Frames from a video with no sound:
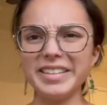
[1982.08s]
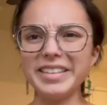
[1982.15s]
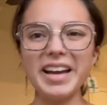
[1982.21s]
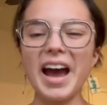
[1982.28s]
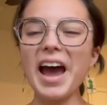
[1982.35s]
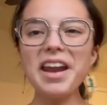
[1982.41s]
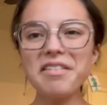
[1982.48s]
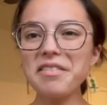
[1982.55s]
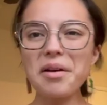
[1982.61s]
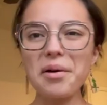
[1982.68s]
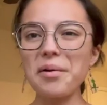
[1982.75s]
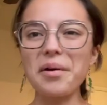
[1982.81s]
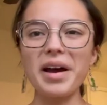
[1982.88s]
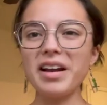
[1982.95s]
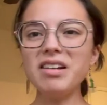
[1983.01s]
I don't know.
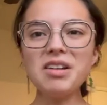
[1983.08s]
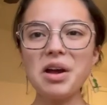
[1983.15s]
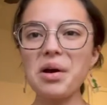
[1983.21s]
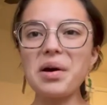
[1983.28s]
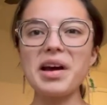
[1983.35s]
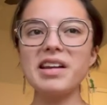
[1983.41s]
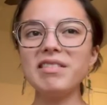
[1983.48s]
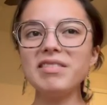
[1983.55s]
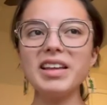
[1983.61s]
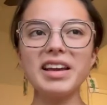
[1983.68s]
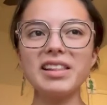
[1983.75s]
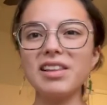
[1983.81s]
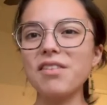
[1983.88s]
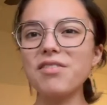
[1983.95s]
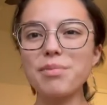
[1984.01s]
I don't like
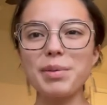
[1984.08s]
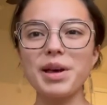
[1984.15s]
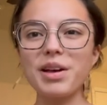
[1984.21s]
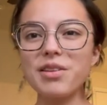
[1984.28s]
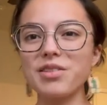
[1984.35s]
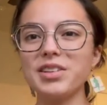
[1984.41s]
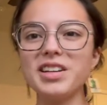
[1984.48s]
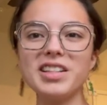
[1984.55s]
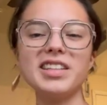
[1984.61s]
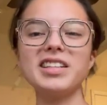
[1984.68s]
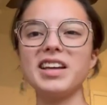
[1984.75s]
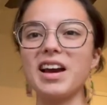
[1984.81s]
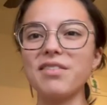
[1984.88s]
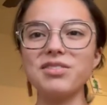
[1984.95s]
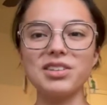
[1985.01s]
love spells or anything that
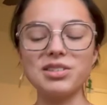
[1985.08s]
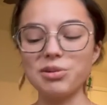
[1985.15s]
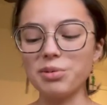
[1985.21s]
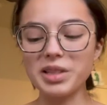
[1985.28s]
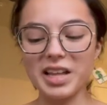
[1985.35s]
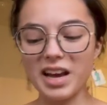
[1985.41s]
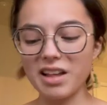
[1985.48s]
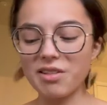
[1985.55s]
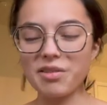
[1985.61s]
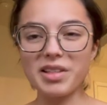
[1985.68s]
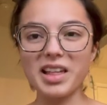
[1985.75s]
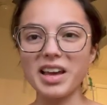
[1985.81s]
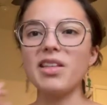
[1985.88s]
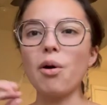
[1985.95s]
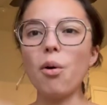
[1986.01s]
have to do with that. So it's
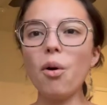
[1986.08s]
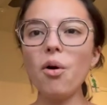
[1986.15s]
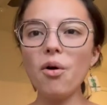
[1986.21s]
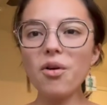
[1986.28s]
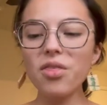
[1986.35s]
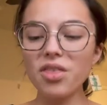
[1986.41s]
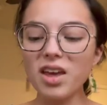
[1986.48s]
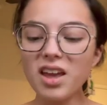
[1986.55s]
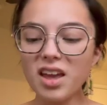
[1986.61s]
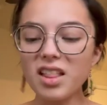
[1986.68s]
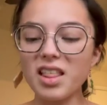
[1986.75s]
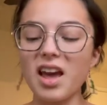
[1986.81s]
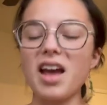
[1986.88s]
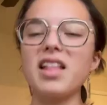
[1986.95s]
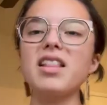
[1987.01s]
like the whole thing,
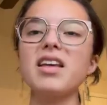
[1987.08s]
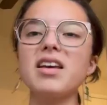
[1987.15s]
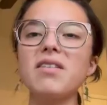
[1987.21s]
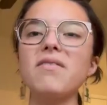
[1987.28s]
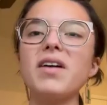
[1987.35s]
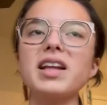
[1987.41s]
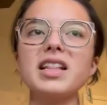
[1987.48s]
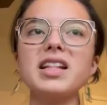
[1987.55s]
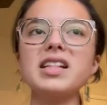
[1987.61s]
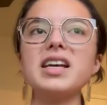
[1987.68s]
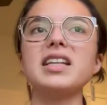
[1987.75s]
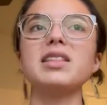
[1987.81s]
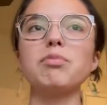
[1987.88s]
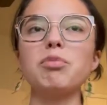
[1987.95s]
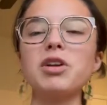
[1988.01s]
that fact that, like,
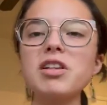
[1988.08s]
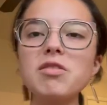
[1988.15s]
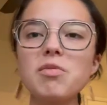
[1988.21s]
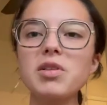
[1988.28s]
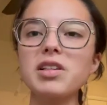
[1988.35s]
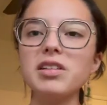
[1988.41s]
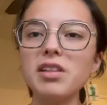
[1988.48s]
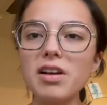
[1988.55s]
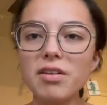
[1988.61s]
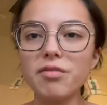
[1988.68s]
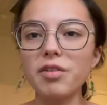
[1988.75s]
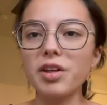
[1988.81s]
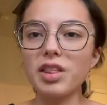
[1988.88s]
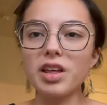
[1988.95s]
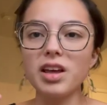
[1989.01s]
the prince was in love
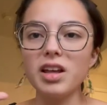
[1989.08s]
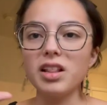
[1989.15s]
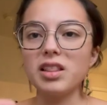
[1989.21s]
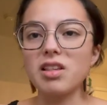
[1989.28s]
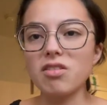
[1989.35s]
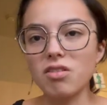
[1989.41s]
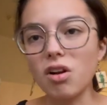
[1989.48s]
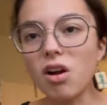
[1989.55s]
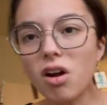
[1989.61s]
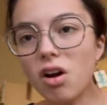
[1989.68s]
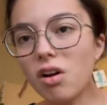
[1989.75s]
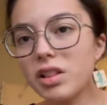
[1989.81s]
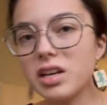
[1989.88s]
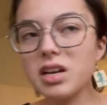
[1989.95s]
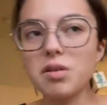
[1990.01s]
with this girl,
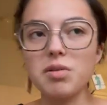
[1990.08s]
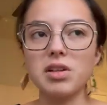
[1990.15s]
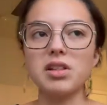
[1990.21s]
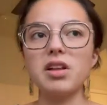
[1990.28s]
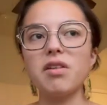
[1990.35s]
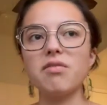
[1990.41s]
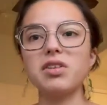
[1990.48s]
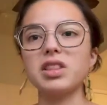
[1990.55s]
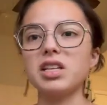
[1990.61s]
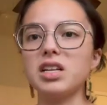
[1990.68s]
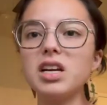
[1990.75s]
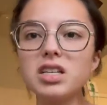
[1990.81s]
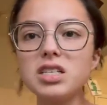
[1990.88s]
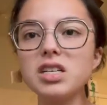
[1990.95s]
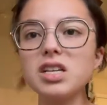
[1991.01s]
and then he was in love with the
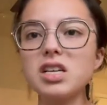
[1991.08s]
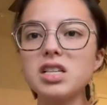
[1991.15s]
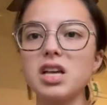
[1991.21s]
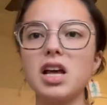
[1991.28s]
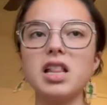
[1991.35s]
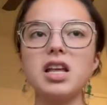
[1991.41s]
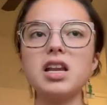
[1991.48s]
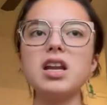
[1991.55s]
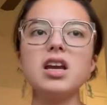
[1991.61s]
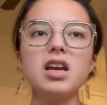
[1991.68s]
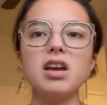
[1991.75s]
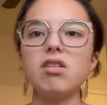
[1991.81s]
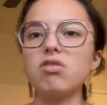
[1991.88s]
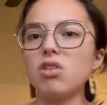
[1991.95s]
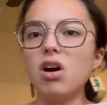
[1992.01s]
duchess, and then
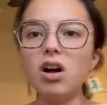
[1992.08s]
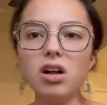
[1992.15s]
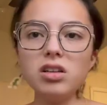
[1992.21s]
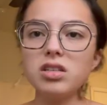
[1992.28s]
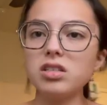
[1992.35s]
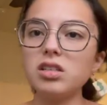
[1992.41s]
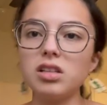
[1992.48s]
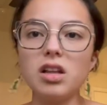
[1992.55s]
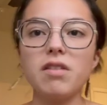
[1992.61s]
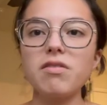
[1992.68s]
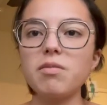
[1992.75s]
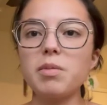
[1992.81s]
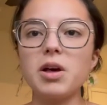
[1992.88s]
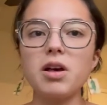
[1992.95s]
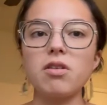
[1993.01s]
it was all just a love
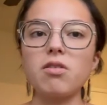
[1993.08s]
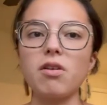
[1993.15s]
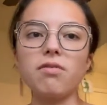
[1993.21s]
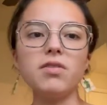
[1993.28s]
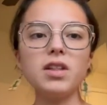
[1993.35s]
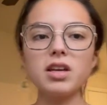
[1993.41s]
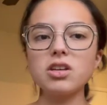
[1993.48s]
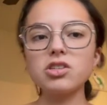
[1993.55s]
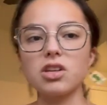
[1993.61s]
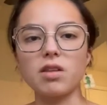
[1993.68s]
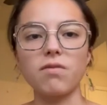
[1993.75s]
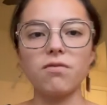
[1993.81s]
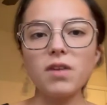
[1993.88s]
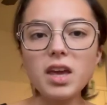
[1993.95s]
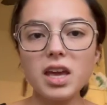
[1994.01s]
spell, so I feel like it's just
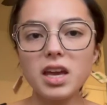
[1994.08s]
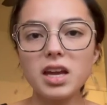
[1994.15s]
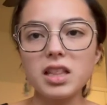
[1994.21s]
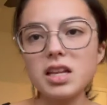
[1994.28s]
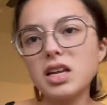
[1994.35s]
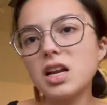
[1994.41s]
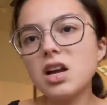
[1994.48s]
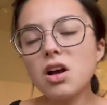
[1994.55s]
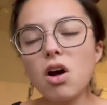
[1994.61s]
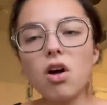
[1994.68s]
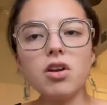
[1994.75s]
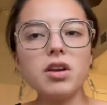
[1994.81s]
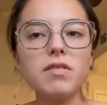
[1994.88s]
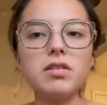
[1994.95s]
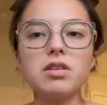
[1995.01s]
fake, and then all
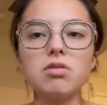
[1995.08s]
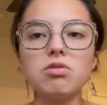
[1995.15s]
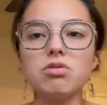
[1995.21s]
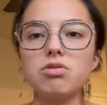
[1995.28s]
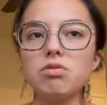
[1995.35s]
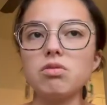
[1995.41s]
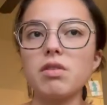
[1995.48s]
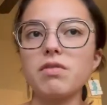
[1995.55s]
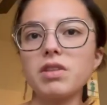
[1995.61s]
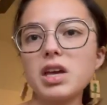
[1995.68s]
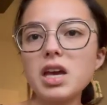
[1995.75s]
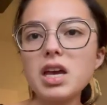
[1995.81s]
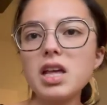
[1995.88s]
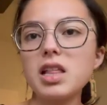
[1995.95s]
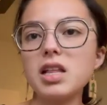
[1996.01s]
you have to do is true love's
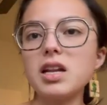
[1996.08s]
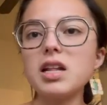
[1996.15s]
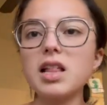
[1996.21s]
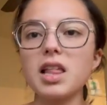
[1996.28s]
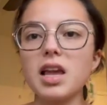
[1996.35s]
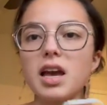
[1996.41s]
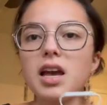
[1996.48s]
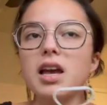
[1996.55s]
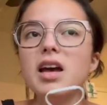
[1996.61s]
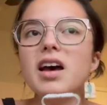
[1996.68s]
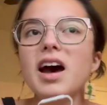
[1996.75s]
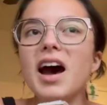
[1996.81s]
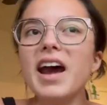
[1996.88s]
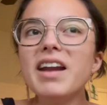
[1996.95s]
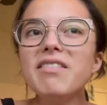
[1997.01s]
kiss, and then it's like,
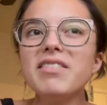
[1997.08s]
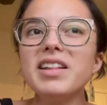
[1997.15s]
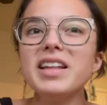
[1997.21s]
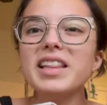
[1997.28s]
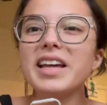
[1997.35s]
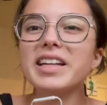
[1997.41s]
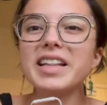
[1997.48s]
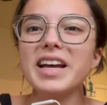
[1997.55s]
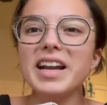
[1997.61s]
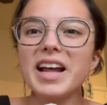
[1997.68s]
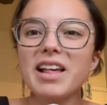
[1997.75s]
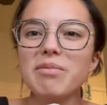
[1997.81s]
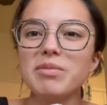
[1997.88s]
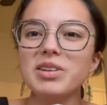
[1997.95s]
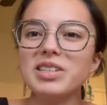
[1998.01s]
I don't really like that
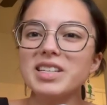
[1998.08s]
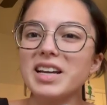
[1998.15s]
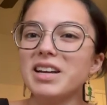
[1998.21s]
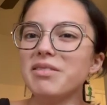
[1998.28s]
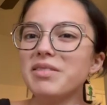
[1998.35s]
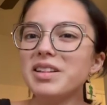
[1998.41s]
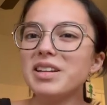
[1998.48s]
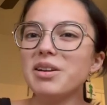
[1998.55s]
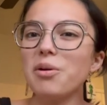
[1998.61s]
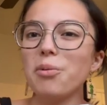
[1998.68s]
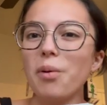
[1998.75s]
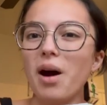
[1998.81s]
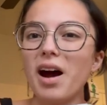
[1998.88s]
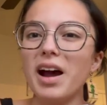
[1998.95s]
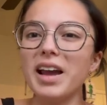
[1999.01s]
as much. I don't really know
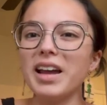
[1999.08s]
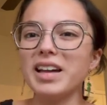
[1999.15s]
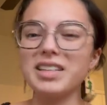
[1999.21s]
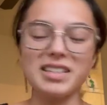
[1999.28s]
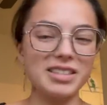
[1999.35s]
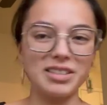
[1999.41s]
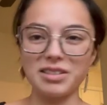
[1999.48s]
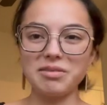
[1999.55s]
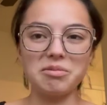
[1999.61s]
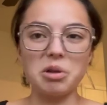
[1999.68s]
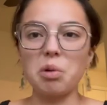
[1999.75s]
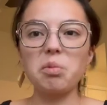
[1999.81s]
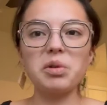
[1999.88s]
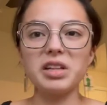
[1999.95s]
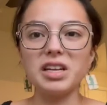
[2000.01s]
why. I just
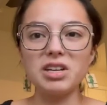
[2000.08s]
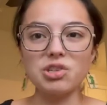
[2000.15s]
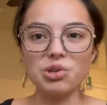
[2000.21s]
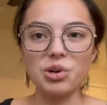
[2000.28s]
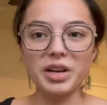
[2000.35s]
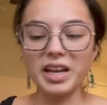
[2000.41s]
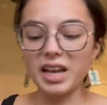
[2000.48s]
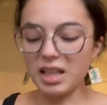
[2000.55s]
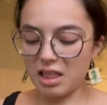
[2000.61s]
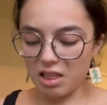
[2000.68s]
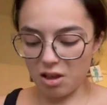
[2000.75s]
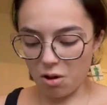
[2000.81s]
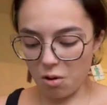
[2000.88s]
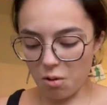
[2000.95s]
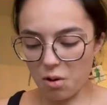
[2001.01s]
don't really enjoy it.
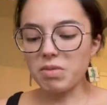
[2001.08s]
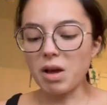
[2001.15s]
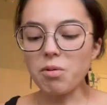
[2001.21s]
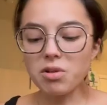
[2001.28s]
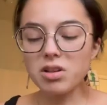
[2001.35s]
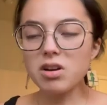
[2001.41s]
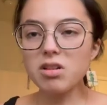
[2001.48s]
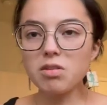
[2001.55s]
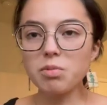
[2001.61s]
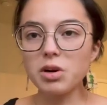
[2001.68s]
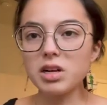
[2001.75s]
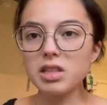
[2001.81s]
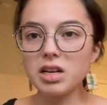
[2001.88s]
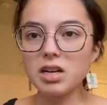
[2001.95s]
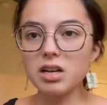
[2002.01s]
So that was another
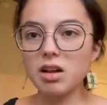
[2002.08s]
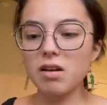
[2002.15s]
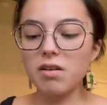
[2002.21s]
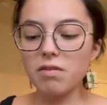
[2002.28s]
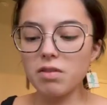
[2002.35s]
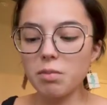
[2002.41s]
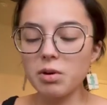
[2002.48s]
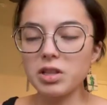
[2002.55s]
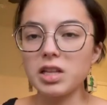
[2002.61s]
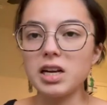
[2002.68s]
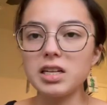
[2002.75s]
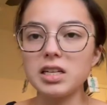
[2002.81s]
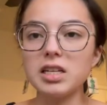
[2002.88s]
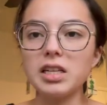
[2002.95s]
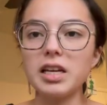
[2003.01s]
part of the book that I
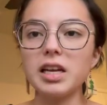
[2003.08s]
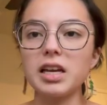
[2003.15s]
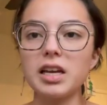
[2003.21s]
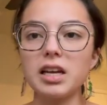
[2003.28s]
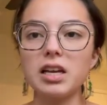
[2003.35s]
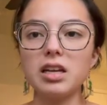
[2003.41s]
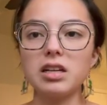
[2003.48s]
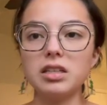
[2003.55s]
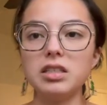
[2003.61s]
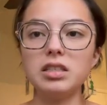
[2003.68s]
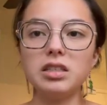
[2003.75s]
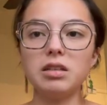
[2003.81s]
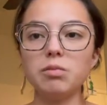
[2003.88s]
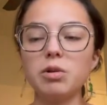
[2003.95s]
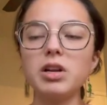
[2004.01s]
didn't like.
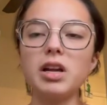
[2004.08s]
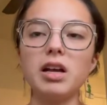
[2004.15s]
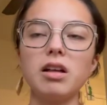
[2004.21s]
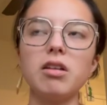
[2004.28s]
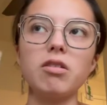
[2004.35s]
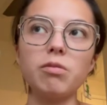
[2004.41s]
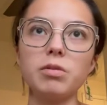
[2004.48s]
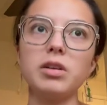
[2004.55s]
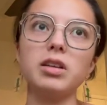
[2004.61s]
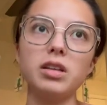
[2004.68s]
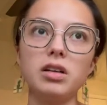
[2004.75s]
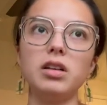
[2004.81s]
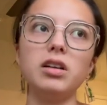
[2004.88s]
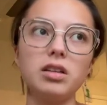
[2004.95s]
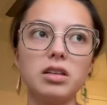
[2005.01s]
What else?
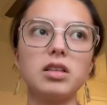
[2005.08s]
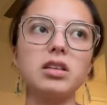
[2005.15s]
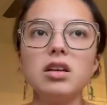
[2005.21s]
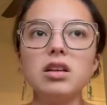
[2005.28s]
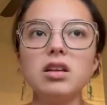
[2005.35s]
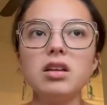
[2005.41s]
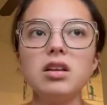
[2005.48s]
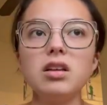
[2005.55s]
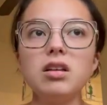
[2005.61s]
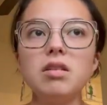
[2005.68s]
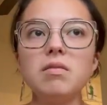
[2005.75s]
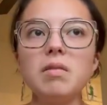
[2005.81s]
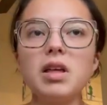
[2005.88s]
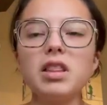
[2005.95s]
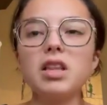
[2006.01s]

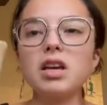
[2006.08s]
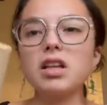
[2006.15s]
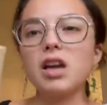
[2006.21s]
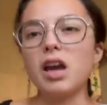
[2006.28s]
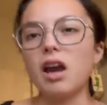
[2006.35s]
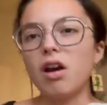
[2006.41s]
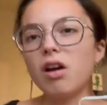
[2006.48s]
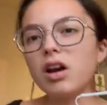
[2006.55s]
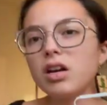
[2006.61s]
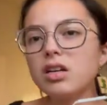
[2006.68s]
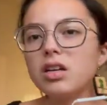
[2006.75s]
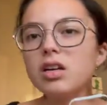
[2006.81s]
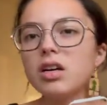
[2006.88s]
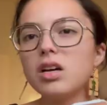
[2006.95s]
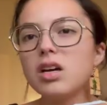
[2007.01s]
The
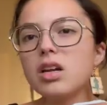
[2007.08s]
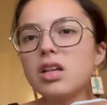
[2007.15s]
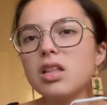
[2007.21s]
characters,